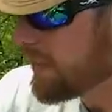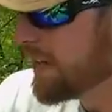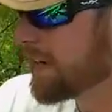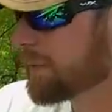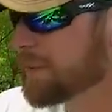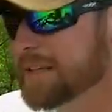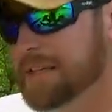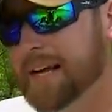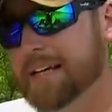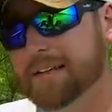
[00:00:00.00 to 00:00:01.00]
and I really
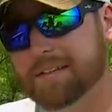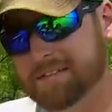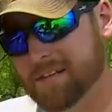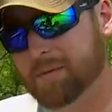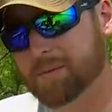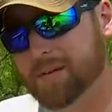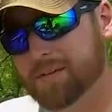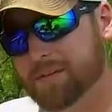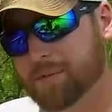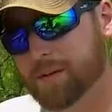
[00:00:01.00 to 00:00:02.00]
like it in the summer
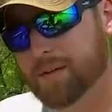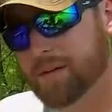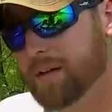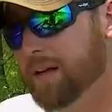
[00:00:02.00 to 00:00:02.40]
months as well.